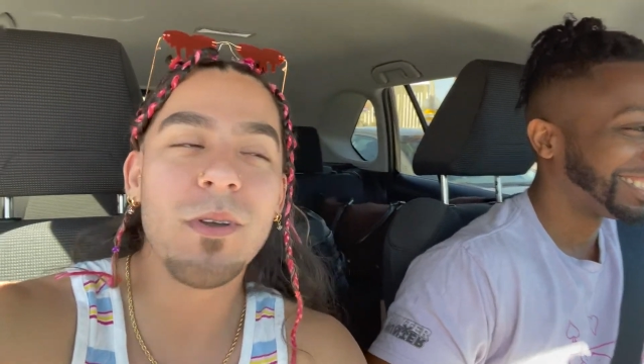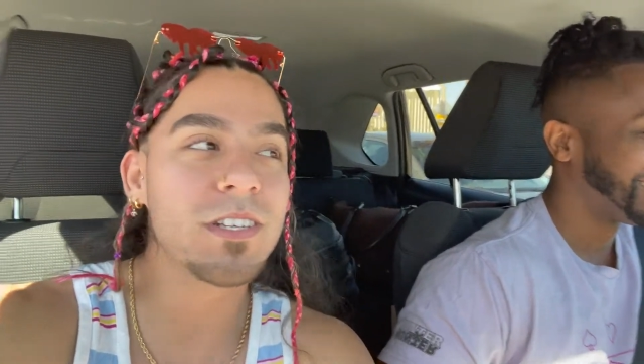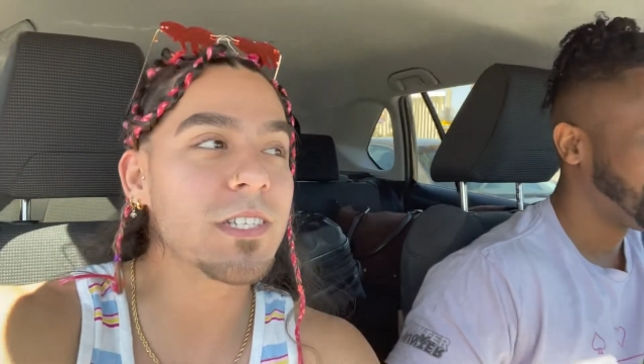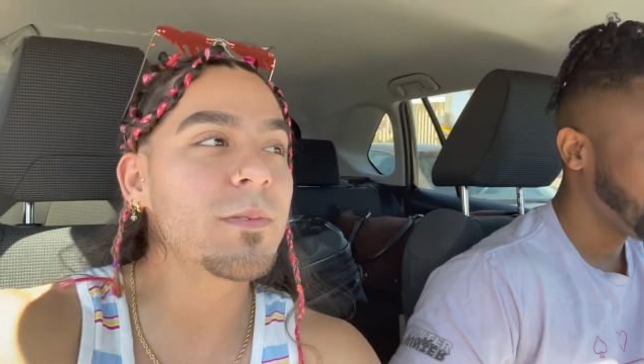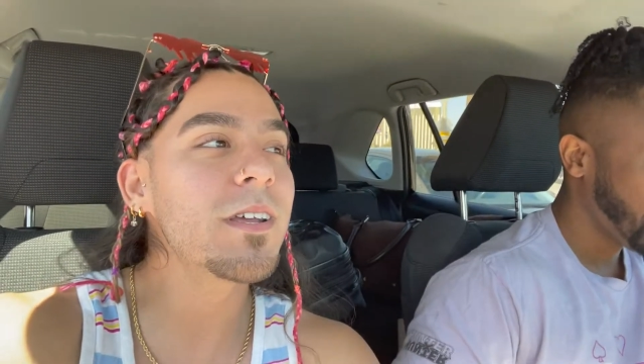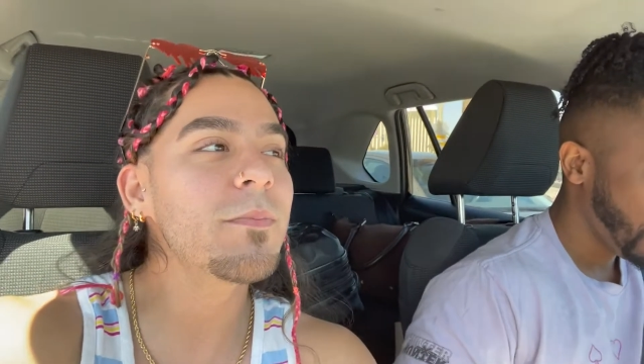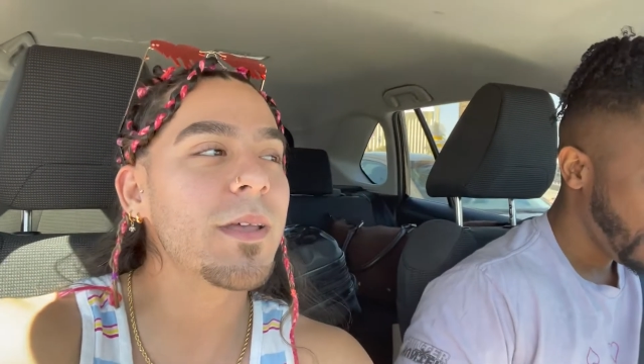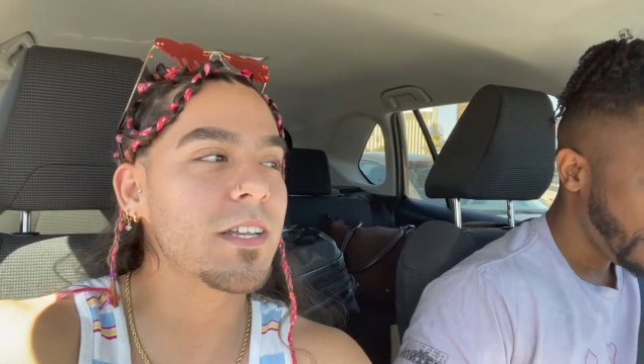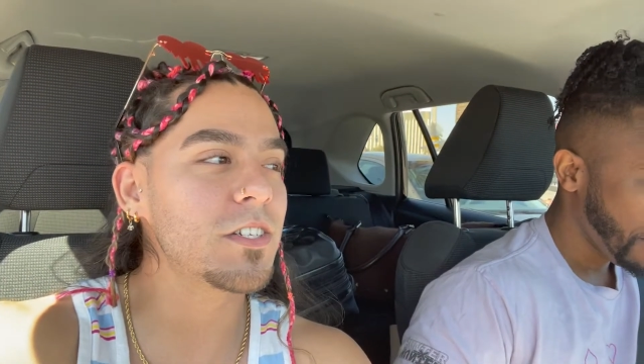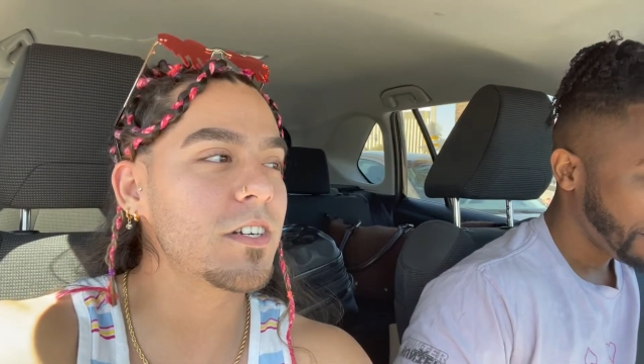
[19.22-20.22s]
We just took
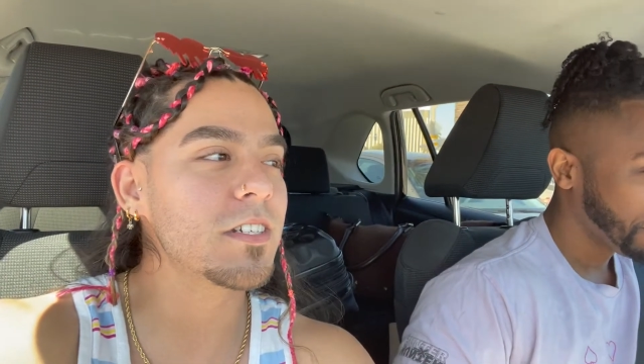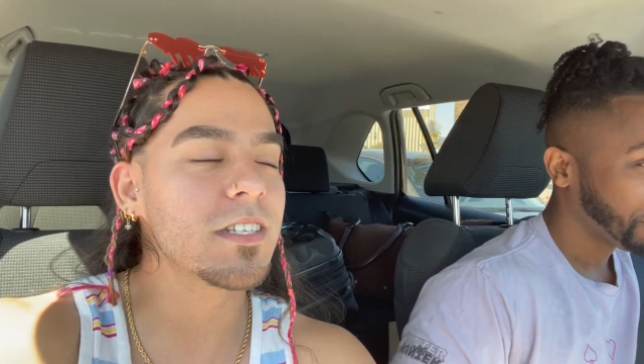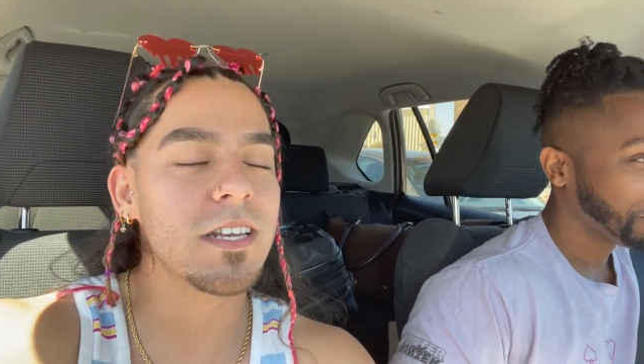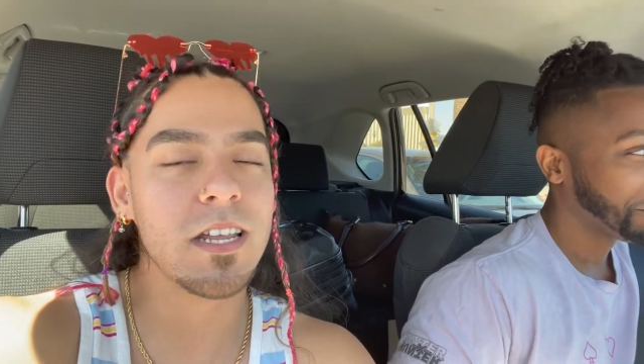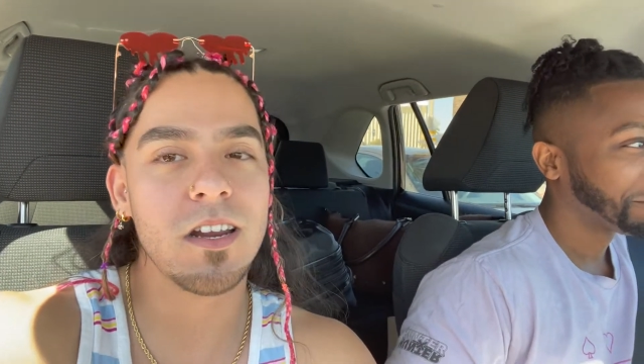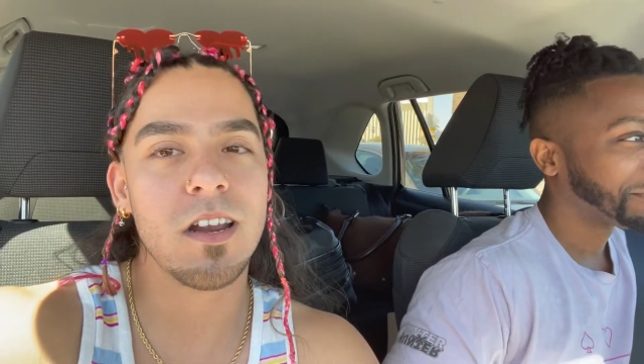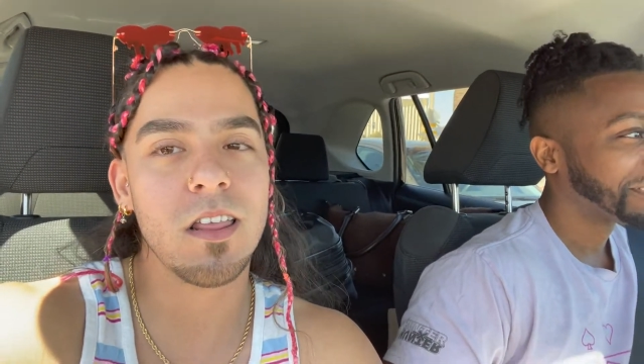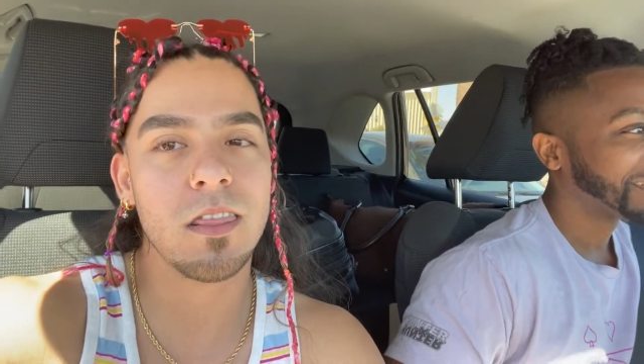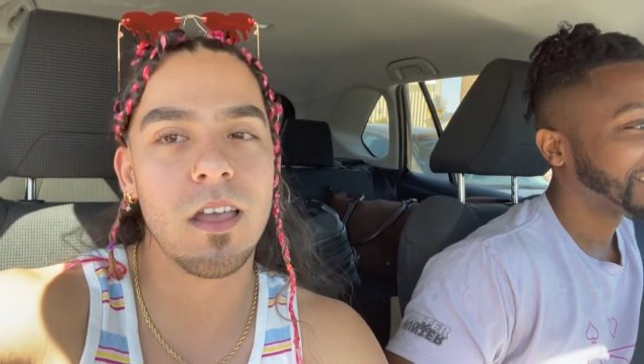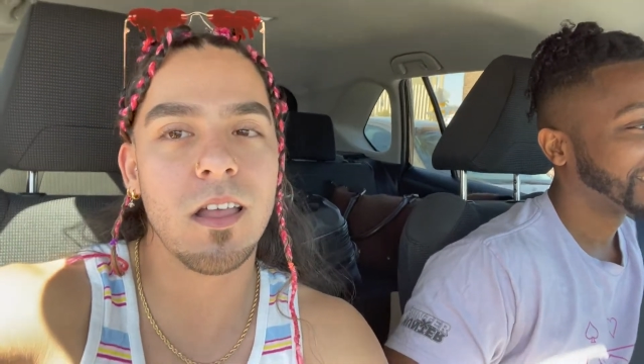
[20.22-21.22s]
pictures near
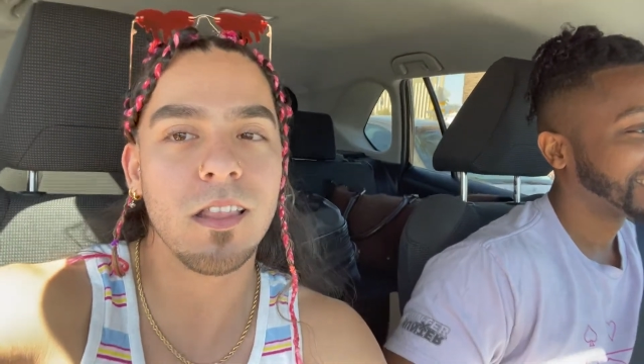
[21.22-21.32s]
the